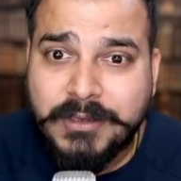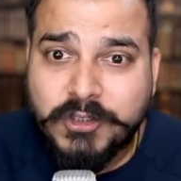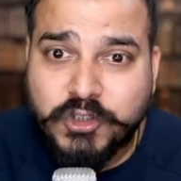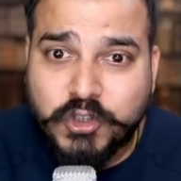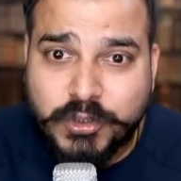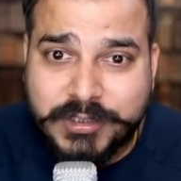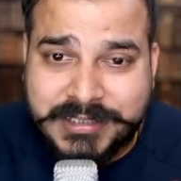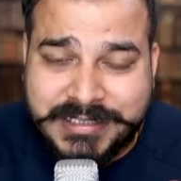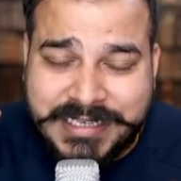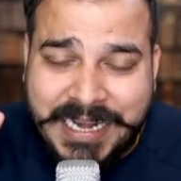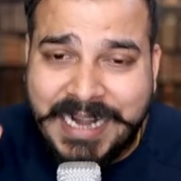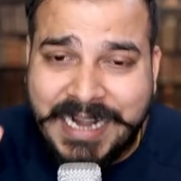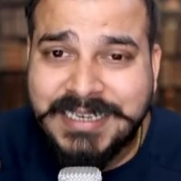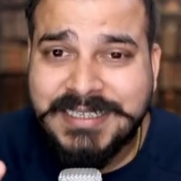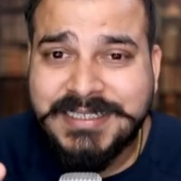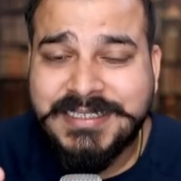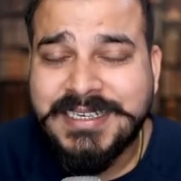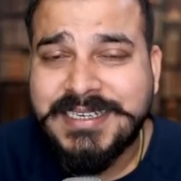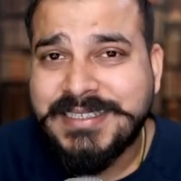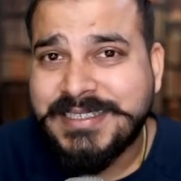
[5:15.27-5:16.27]
So
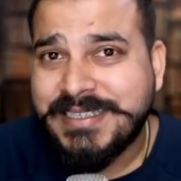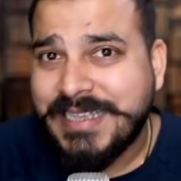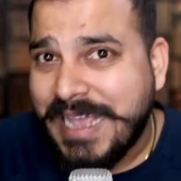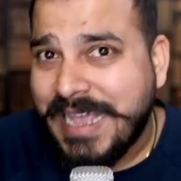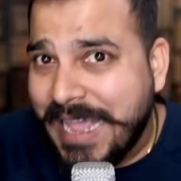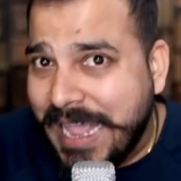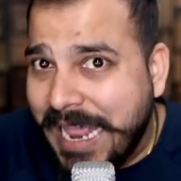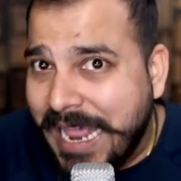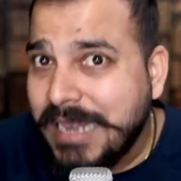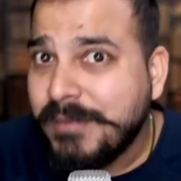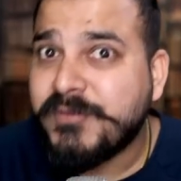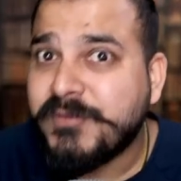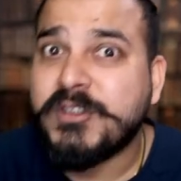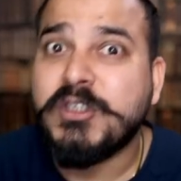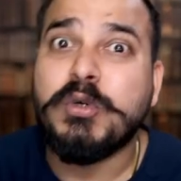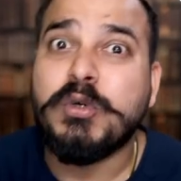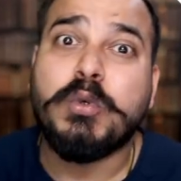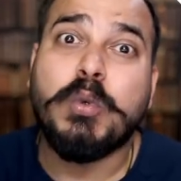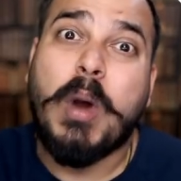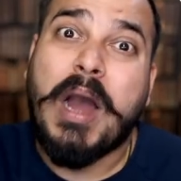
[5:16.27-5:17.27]
statistics
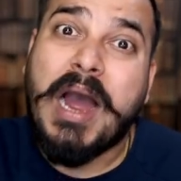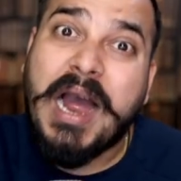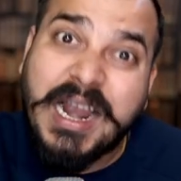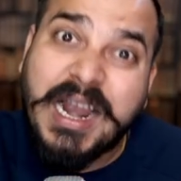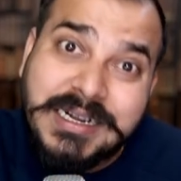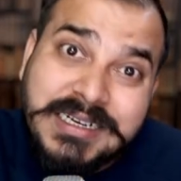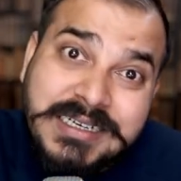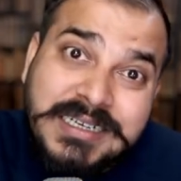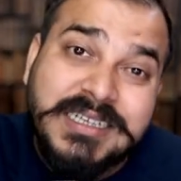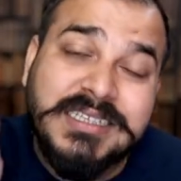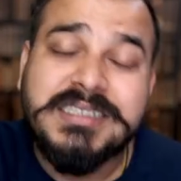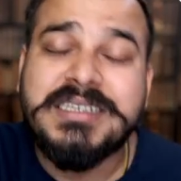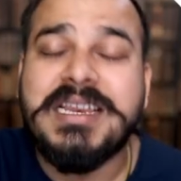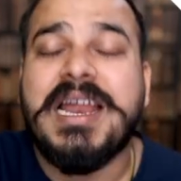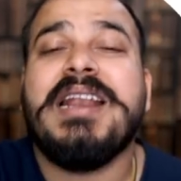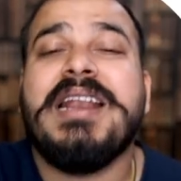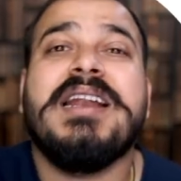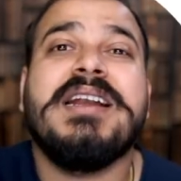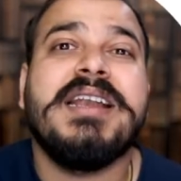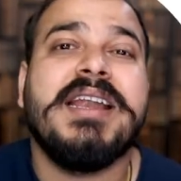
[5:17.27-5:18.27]
helps you to
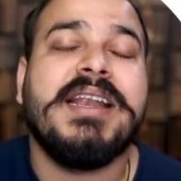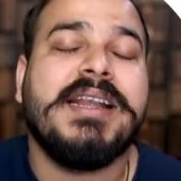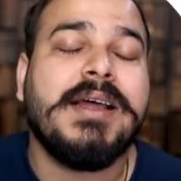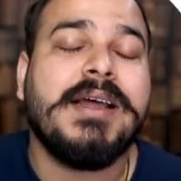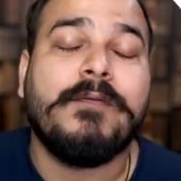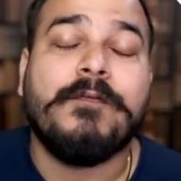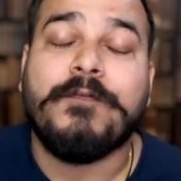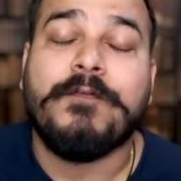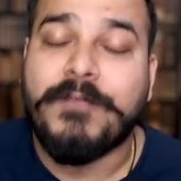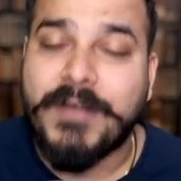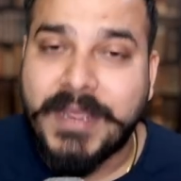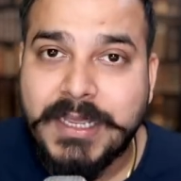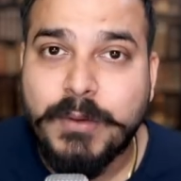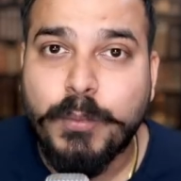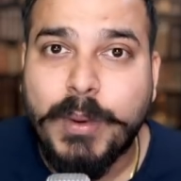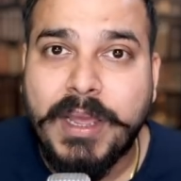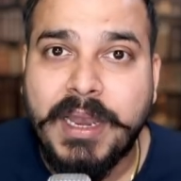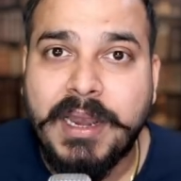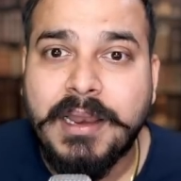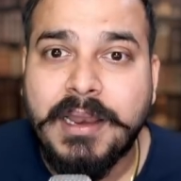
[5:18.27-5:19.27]
understand the data
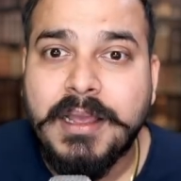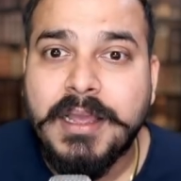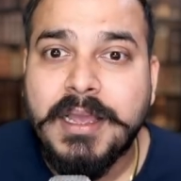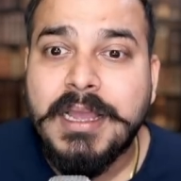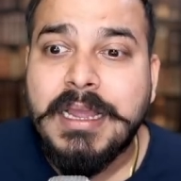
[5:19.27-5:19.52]
very well.